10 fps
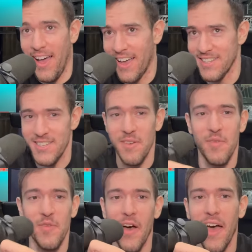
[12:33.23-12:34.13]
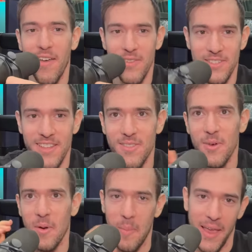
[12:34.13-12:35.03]
I said five because I
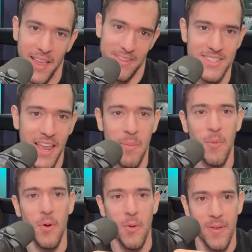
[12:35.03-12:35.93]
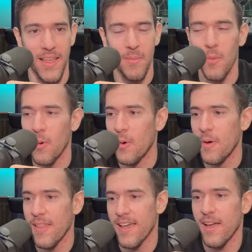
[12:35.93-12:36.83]
thought it would make it sound
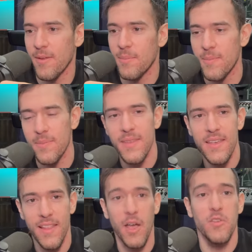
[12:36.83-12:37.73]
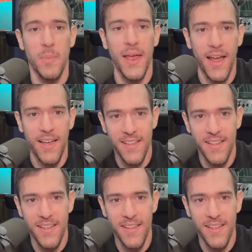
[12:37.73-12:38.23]
more like I was better.